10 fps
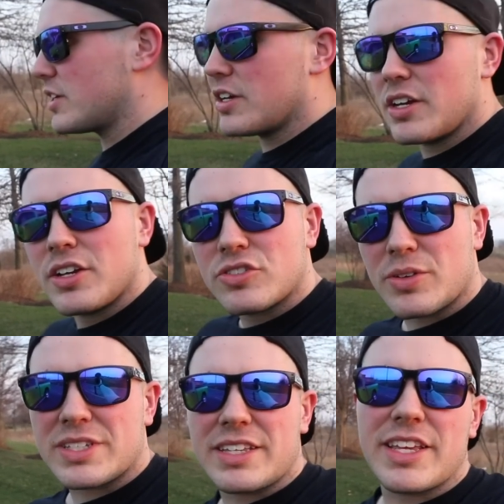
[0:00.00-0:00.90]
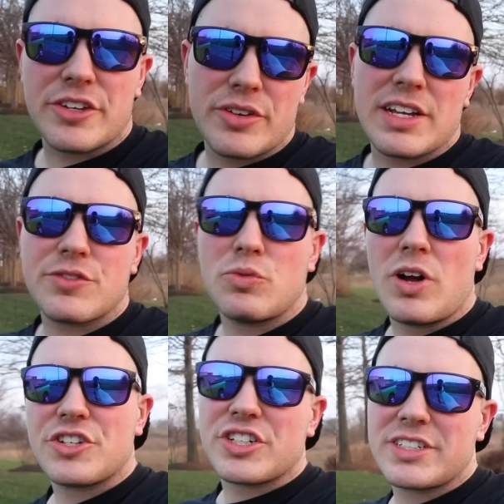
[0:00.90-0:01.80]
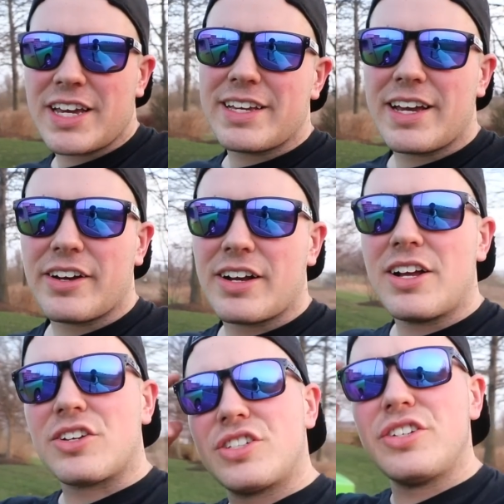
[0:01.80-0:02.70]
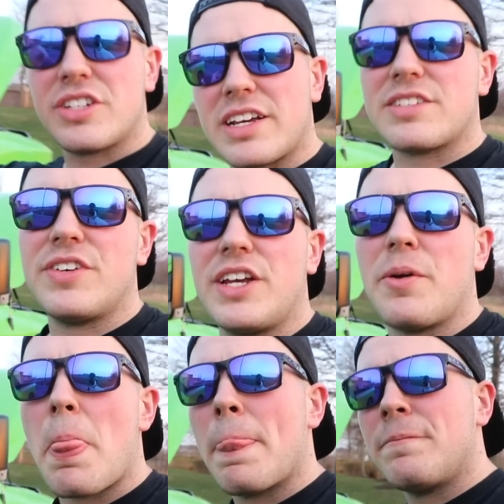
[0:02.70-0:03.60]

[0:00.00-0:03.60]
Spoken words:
So I'm gonna say thank you guys for watching. Take care. I'll see you in the next video.